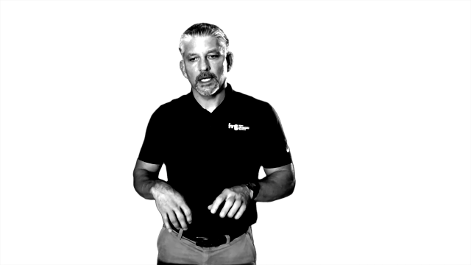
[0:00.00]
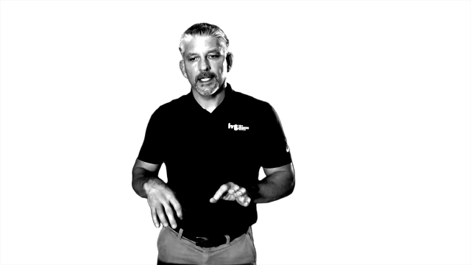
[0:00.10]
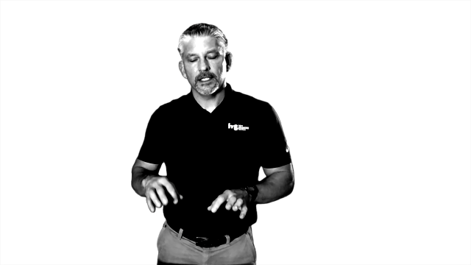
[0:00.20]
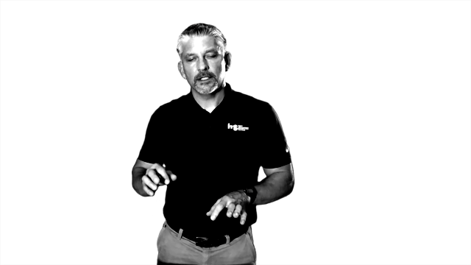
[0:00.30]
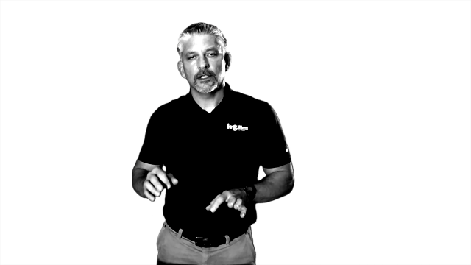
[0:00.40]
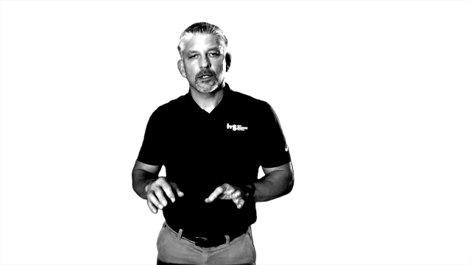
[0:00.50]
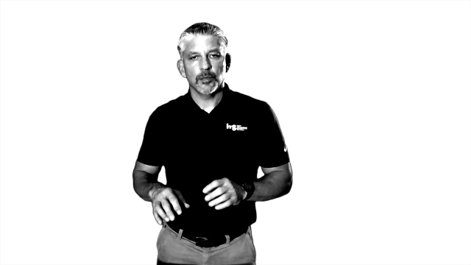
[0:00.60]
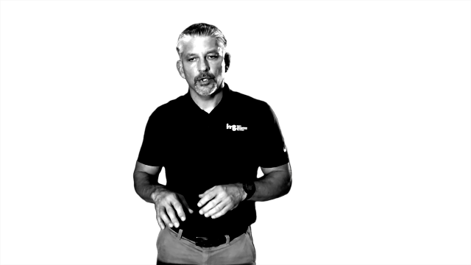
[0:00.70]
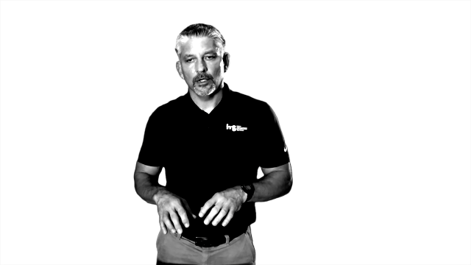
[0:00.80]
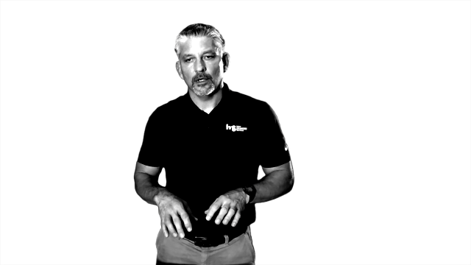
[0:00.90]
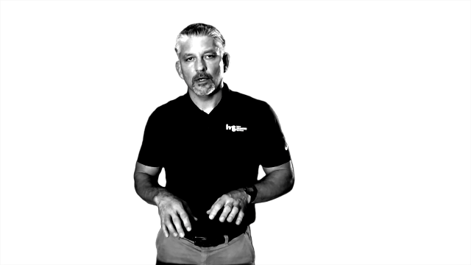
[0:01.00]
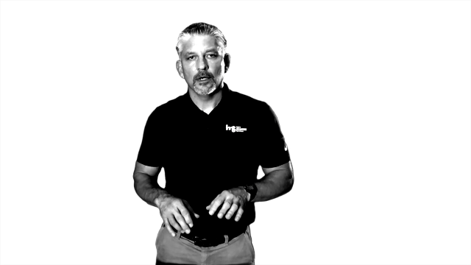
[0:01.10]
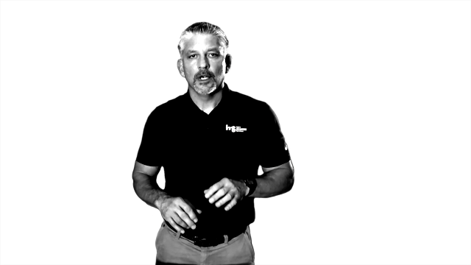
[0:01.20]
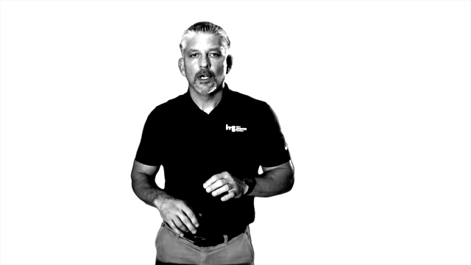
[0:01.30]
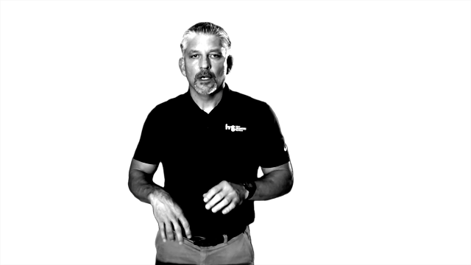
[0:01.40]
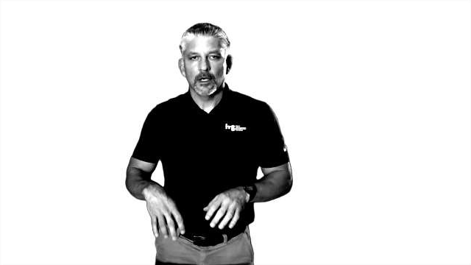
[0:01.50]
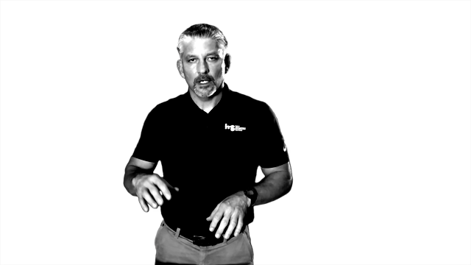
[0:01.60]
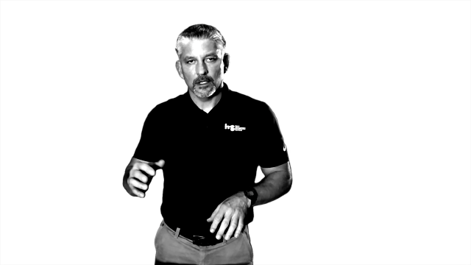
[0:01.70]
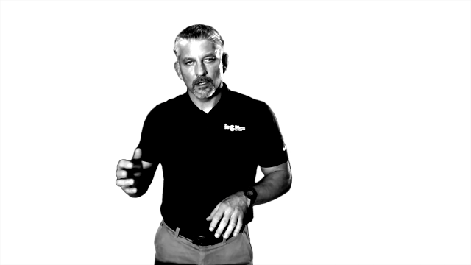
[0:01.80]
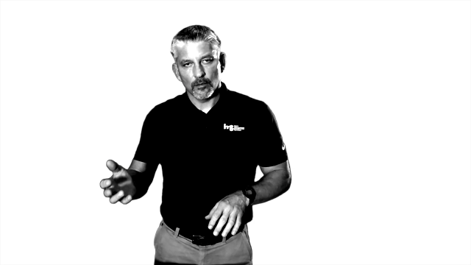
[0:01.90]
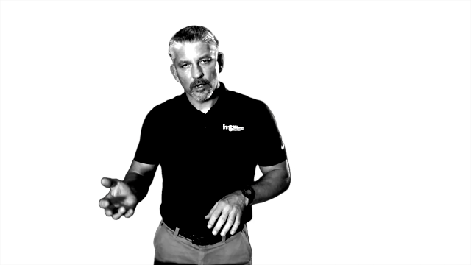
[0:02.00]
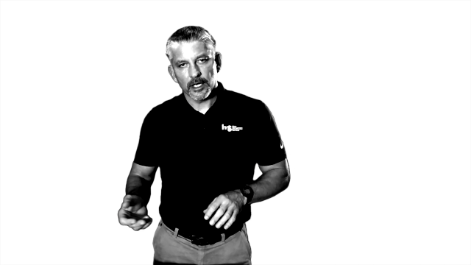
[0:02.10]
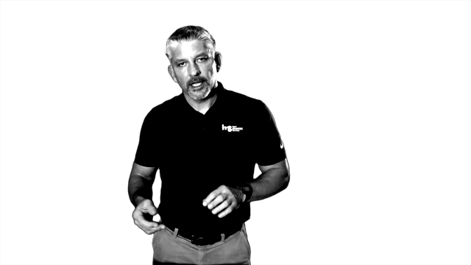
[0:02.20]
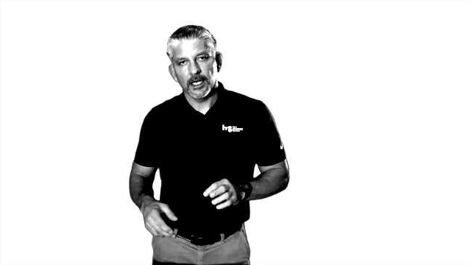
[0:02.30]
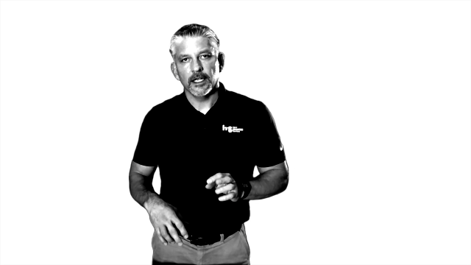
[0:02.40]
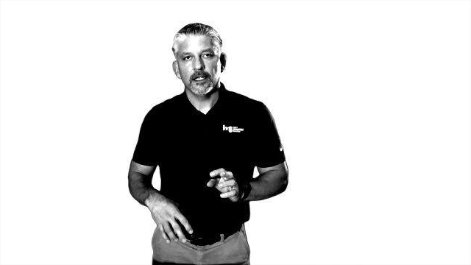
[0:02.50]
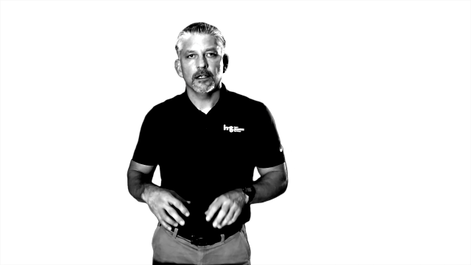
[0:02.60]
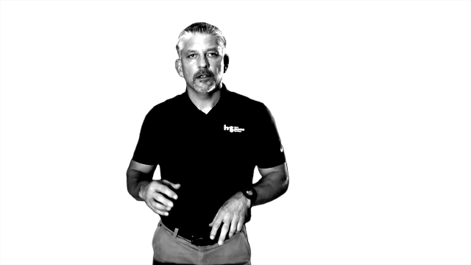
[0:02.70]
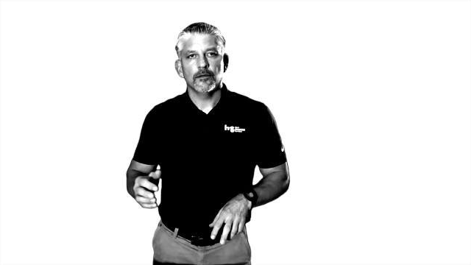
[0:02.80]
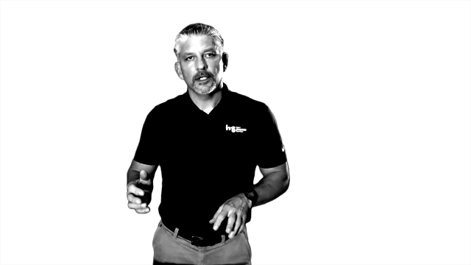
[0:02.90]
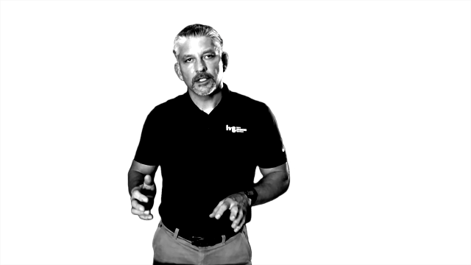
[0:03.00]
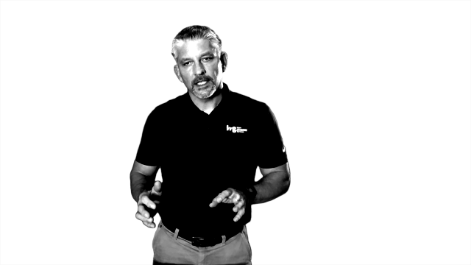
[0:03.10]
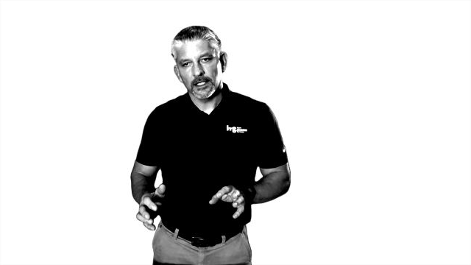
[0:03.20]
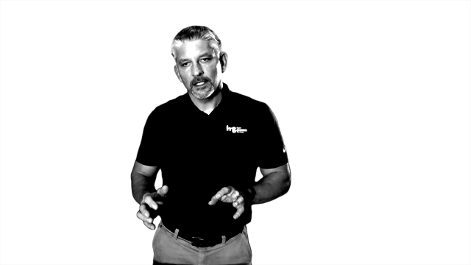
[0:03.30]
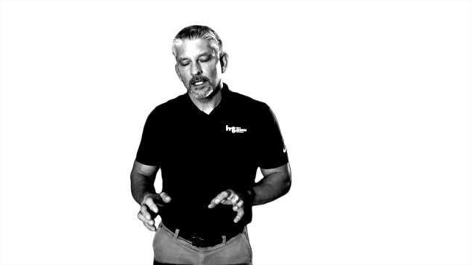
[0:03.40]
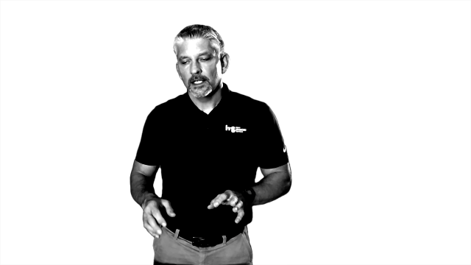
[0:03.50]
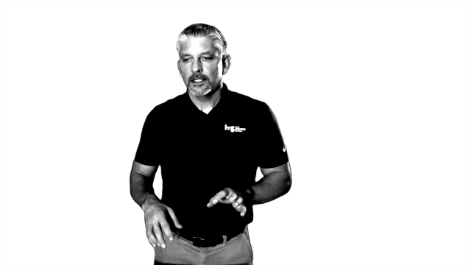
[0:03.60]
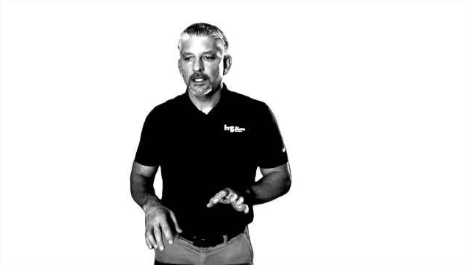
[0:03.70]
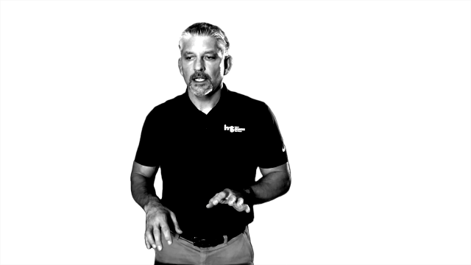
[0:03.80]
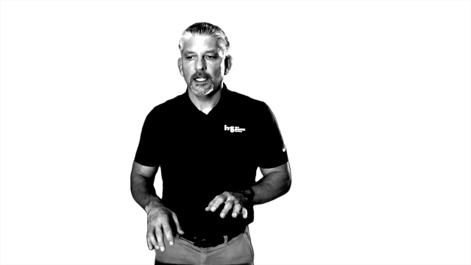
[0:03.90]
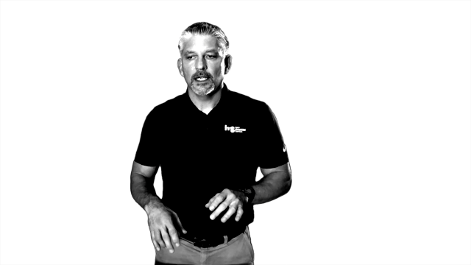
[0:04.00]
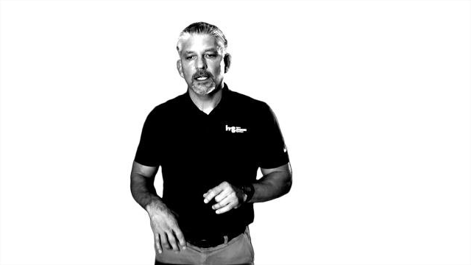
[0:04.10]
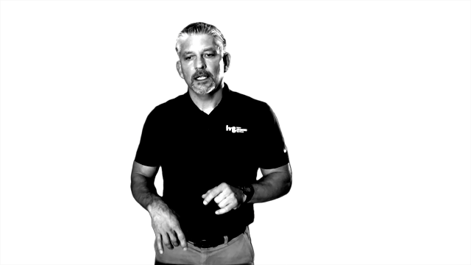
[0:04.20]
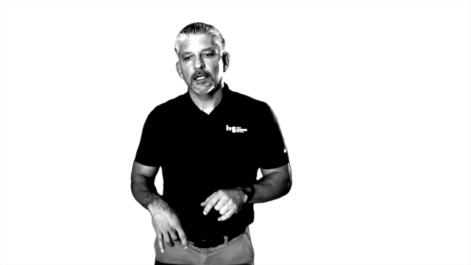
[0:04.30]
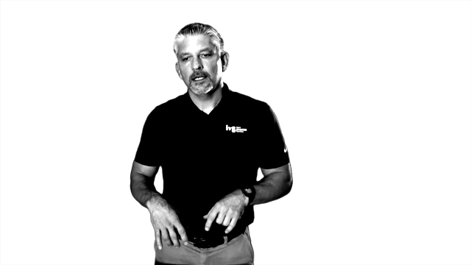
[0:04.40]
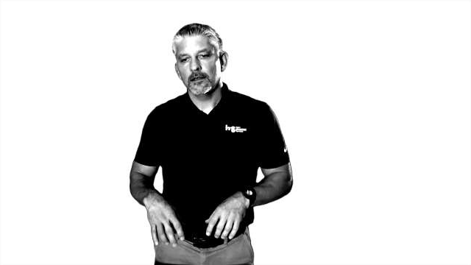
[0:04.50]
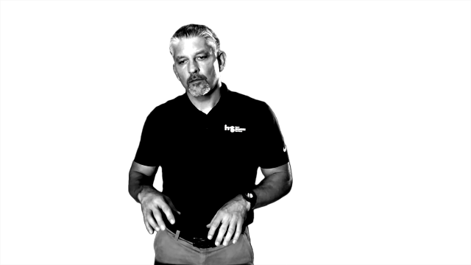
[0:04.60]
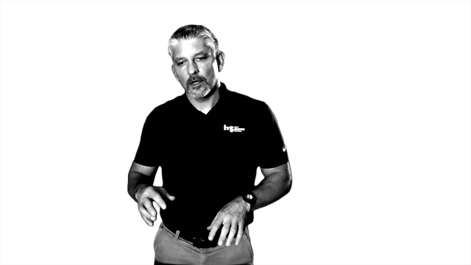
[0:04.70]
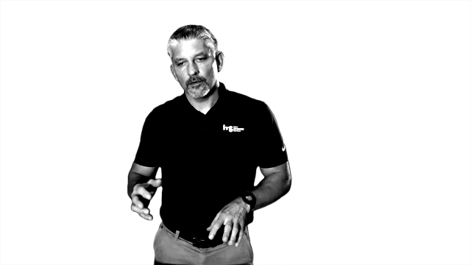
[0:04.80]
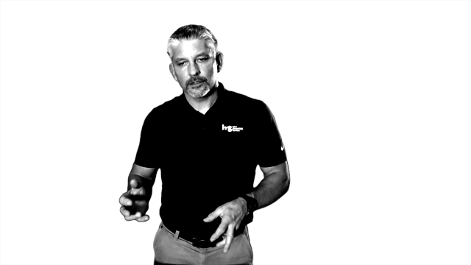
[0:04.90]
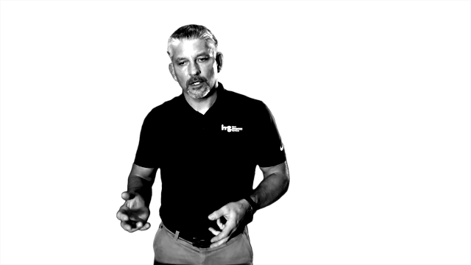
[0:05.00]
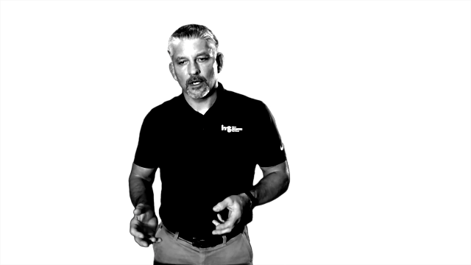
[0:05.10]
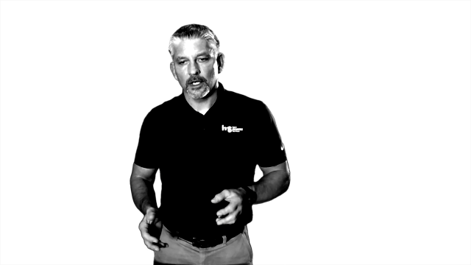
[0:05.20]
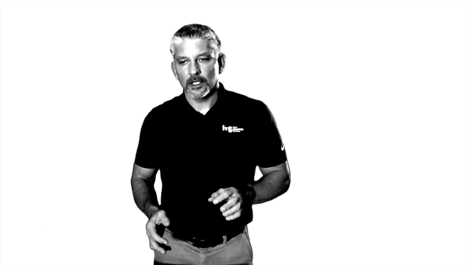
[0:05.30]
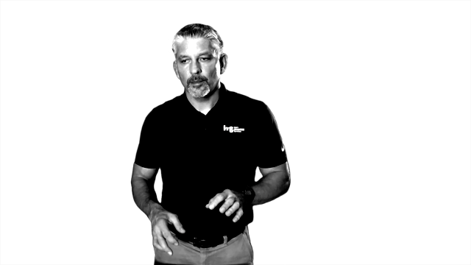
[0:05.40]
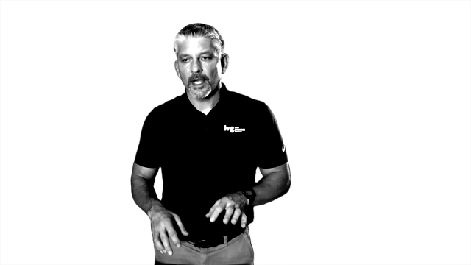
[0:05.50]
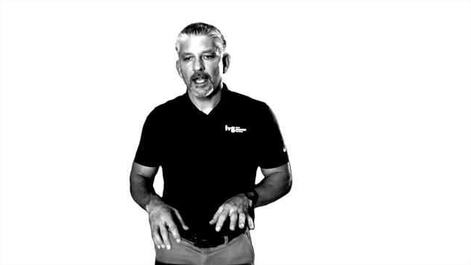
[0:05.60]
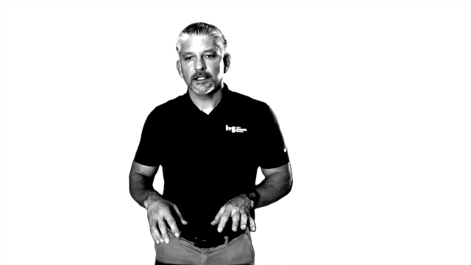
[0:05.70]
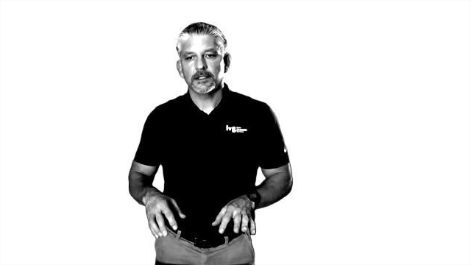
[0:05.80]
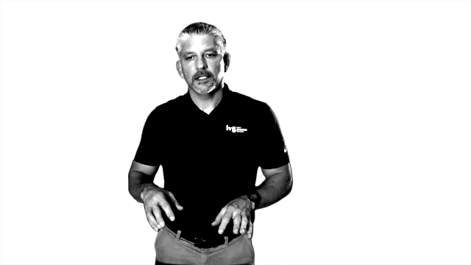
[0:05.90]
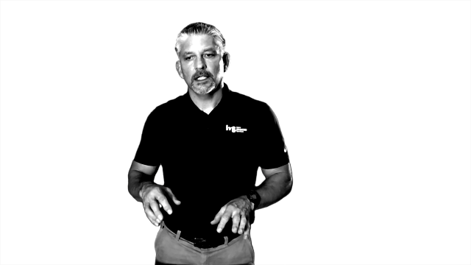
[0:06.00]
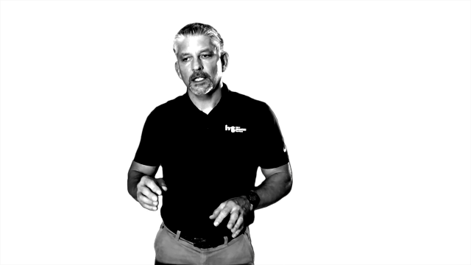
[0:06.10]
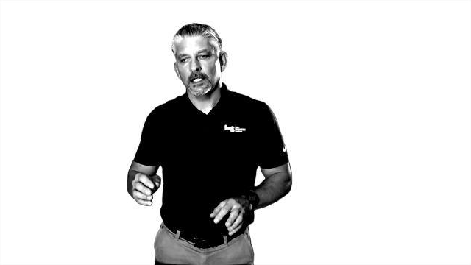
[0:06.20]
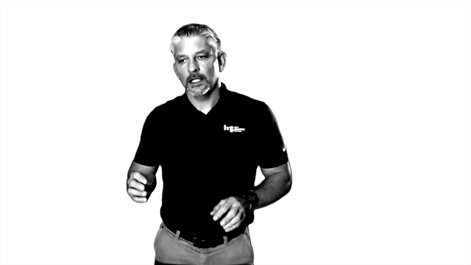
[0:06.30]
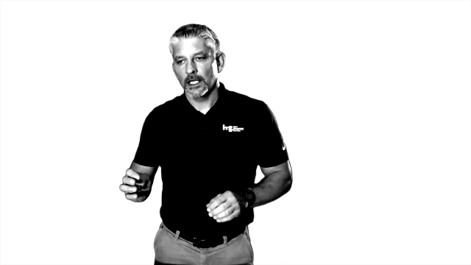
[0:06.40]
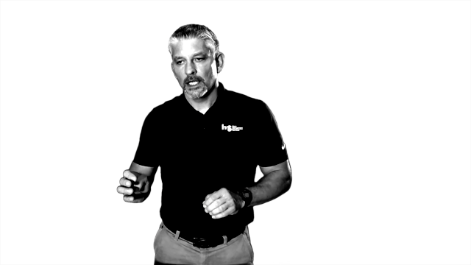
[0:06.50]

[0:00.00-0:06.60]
into the computer, where they live, what they did, what was their earning capacity,